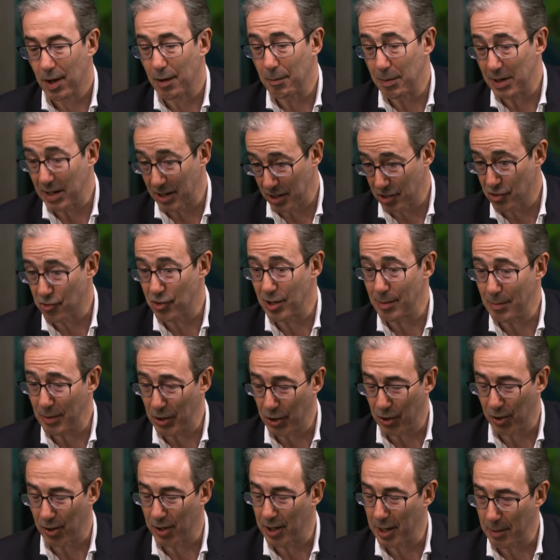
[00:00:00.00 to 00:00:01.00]
have been extremely
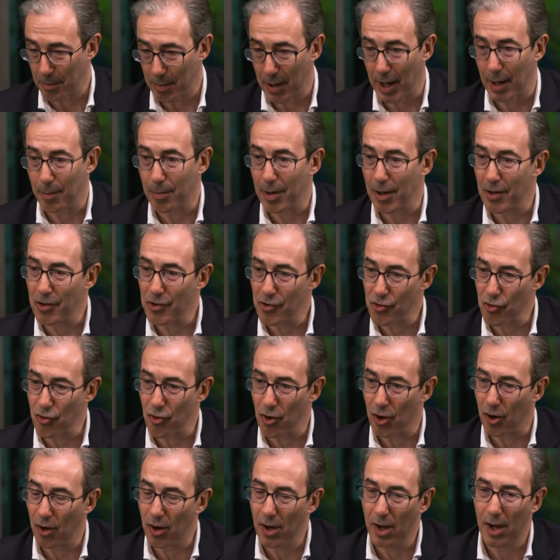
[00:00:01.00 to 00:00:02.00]
good and the pipeline
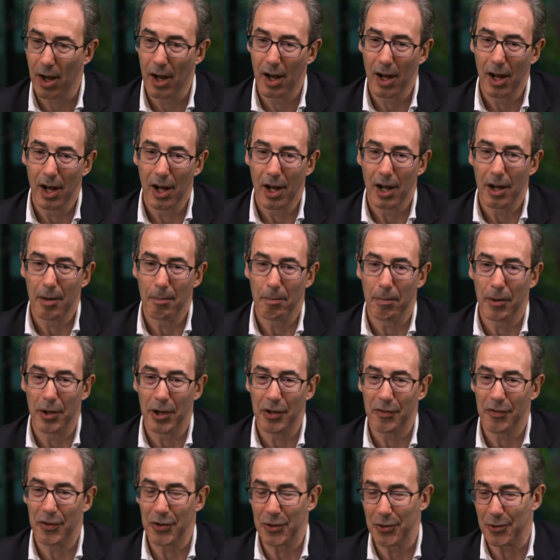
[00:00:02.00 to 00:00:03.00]
strong. But
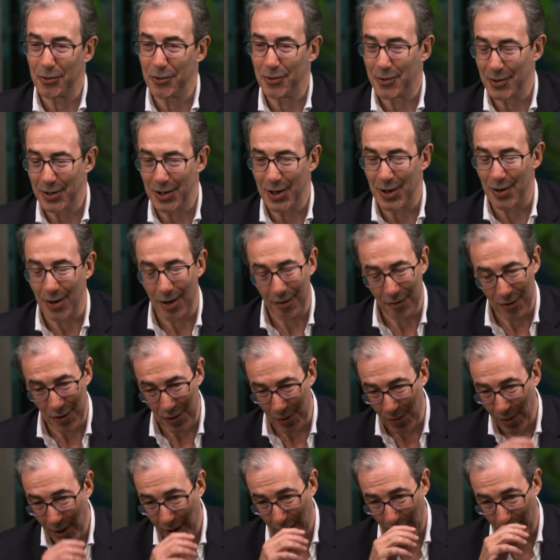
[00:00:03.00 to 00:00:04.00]
if you're, you know, if
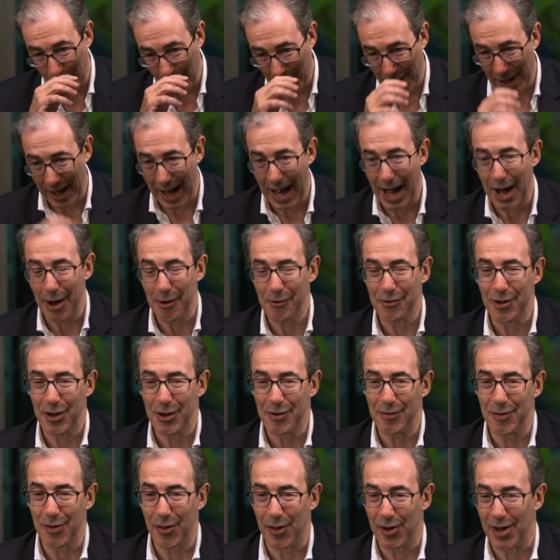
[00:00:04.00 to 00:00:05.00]
you're looking out
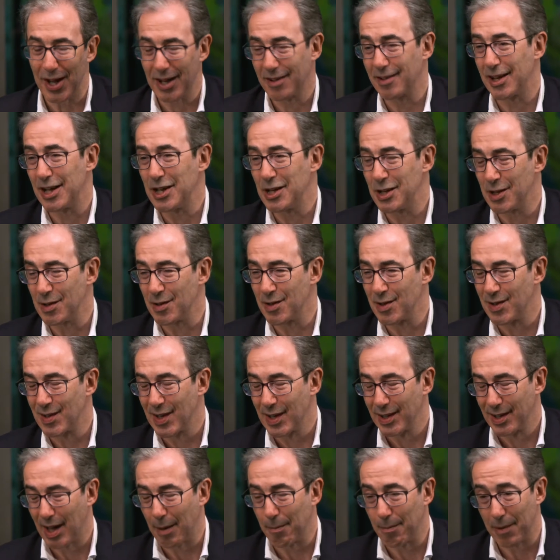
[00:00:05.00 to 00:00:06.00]
over the next 18
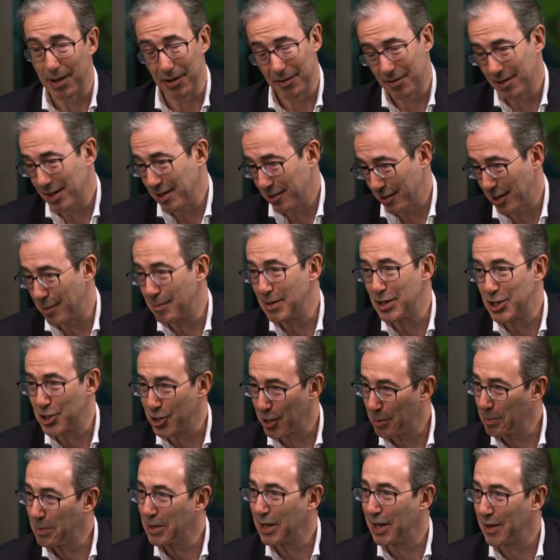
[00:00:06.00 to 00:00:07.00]
months, it's going to be
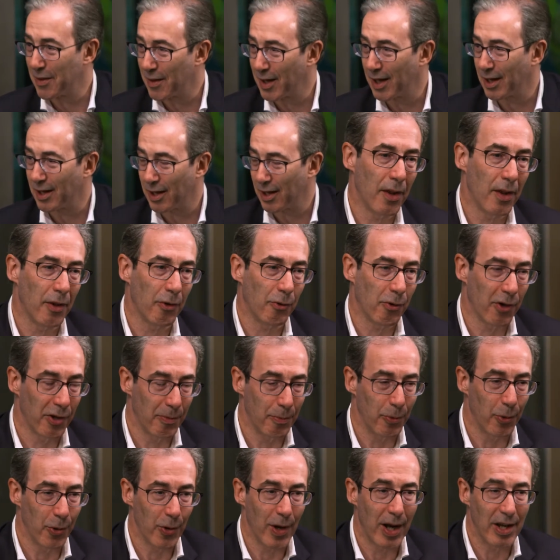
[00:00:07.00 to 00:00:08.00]
choppy, I think.
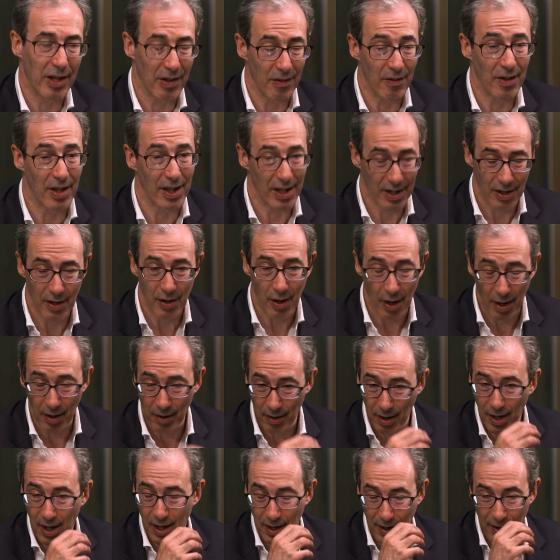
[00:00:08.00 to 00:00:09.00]
Cross-border activity, you
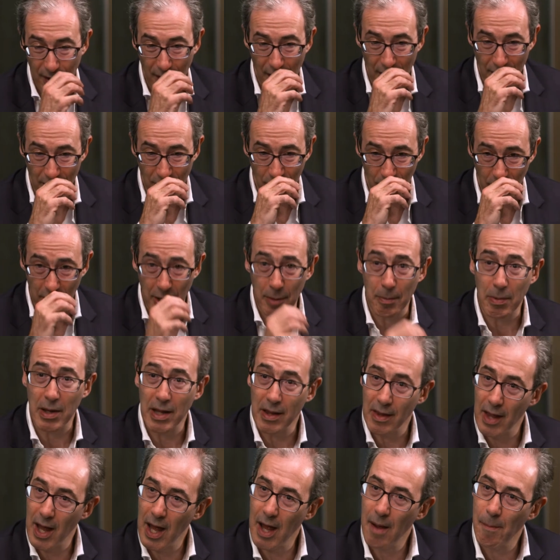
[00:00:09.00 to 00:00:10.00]
know, is still going to be
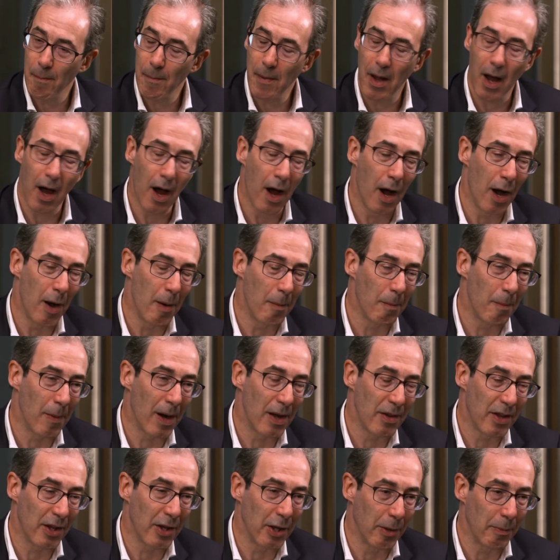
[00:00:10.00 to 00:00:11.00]
there um, I
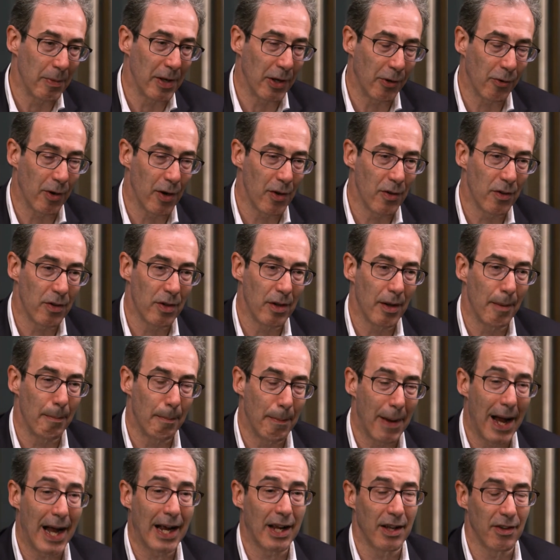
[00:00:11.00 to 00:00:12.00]
think there'll be growth
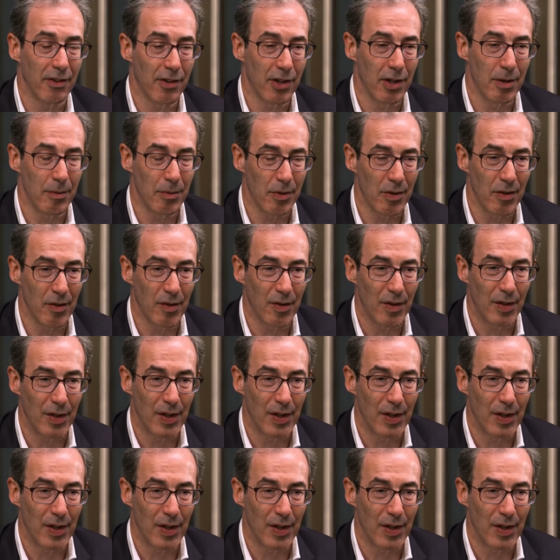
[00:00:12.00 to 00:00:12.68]
back in terms of